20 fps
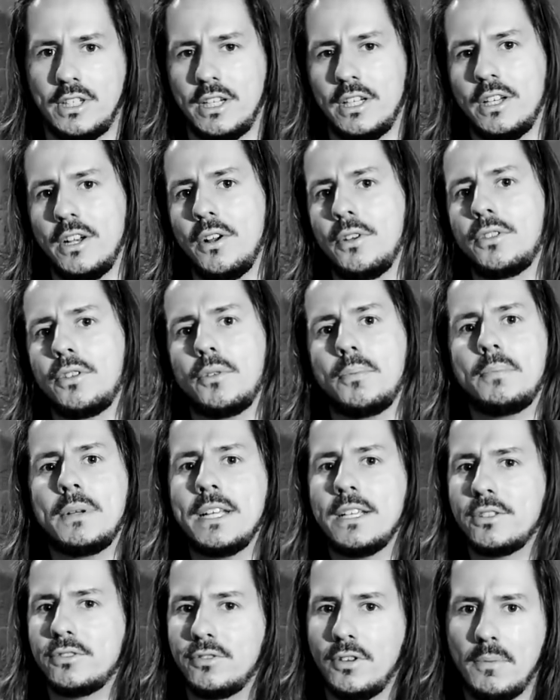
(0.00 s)
you know, through
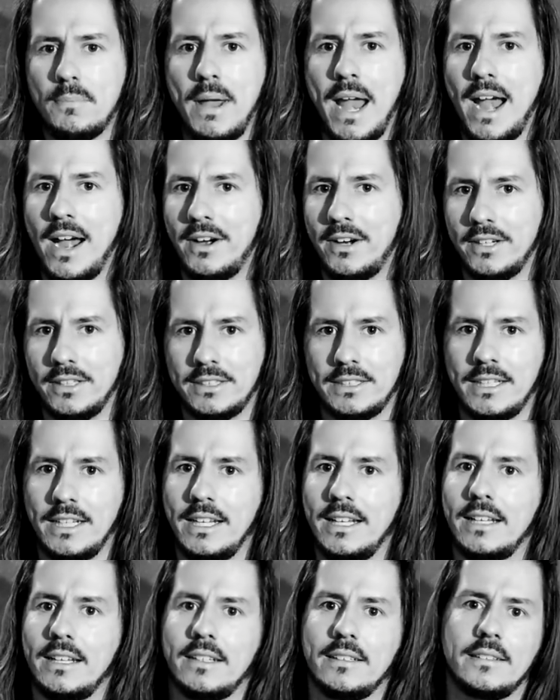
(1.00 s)
peaceful
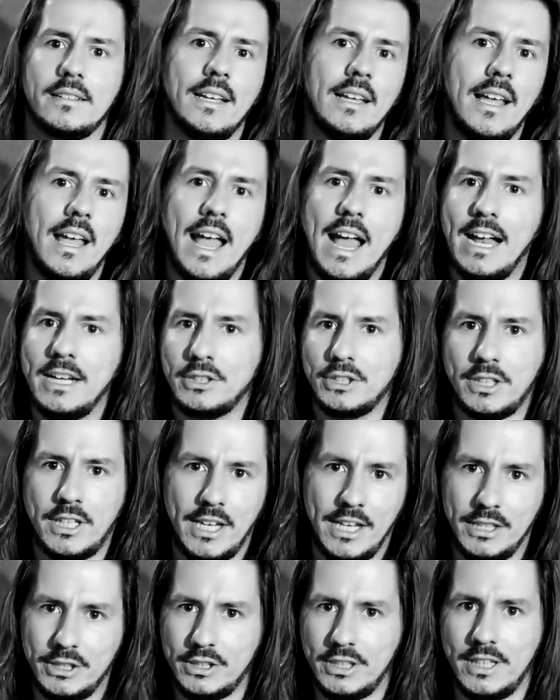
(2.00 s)
parenting,
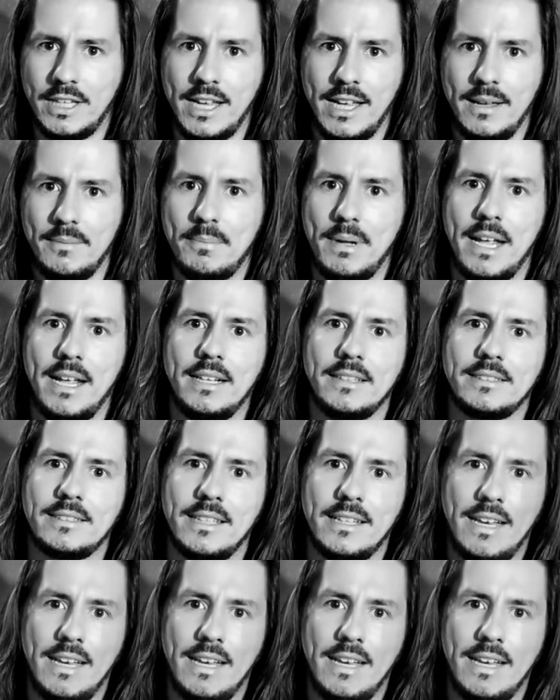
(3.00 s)
education campaigns.